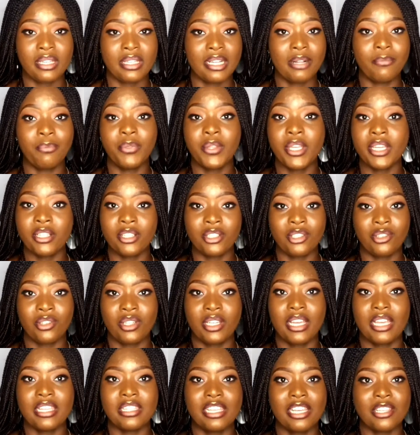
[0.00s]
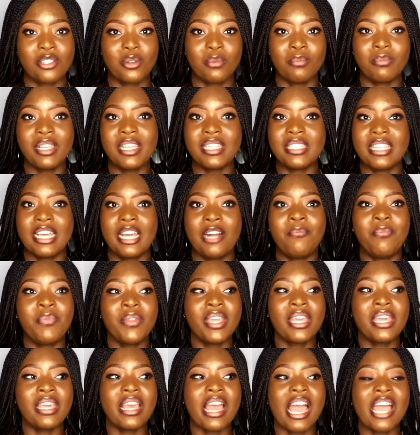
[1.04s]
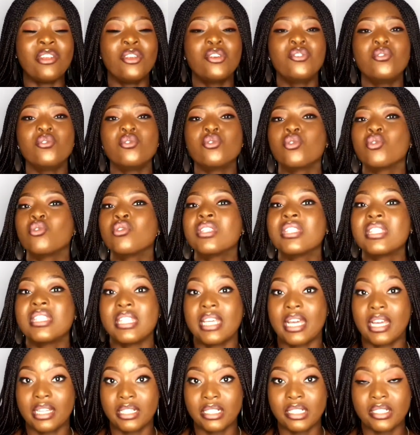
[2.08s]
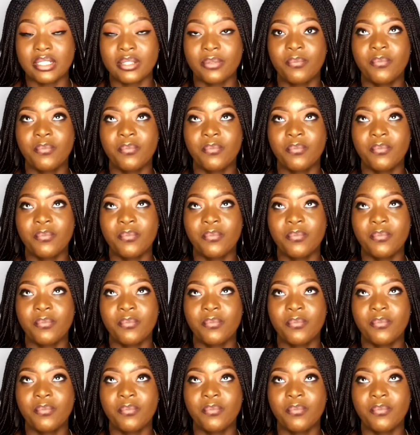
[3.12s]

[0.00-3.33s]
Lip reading: I'm telling you guys, there are some days that I just feel so sad.